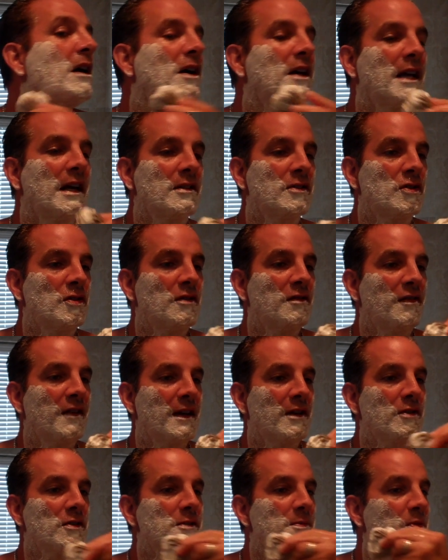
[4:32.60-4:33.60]
Again, two
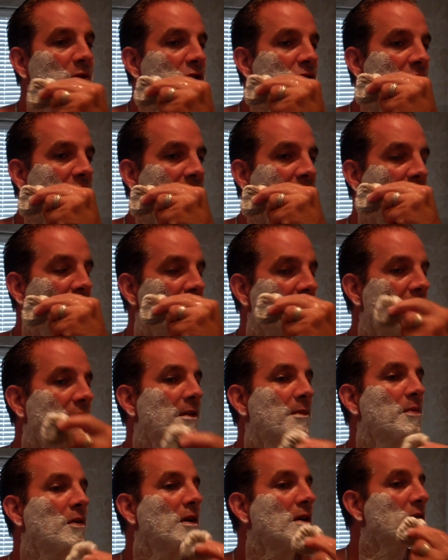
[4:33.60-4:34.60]
fingers pushing down on
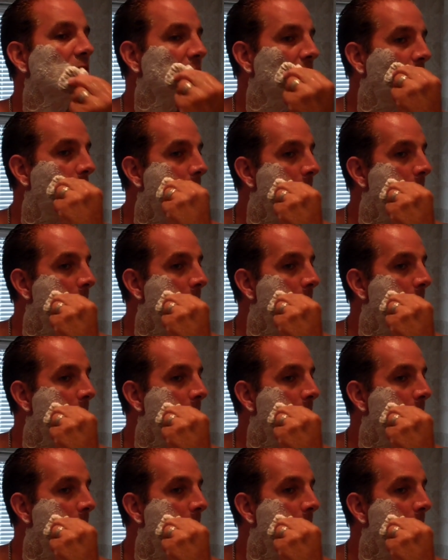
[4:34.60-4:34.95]
the brush.